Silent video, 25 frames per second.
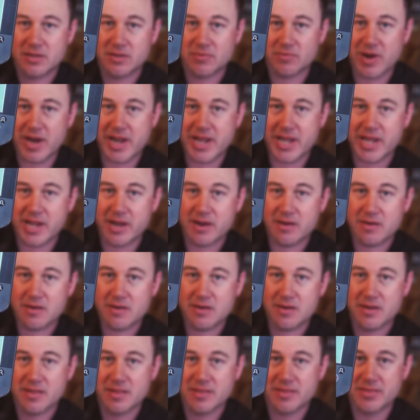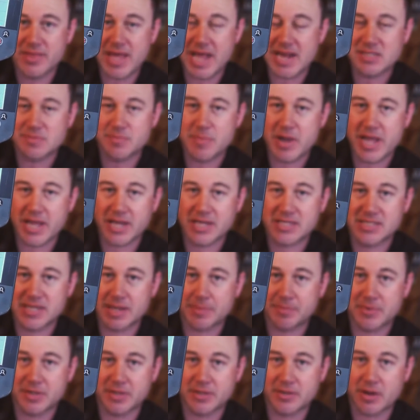right here. That's my
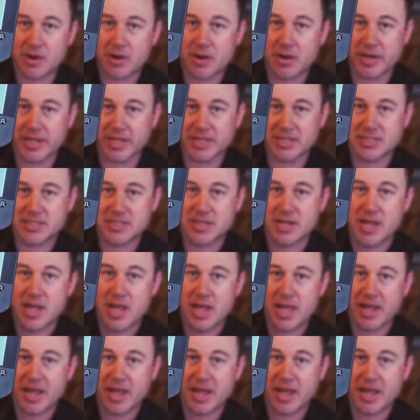accepted targets.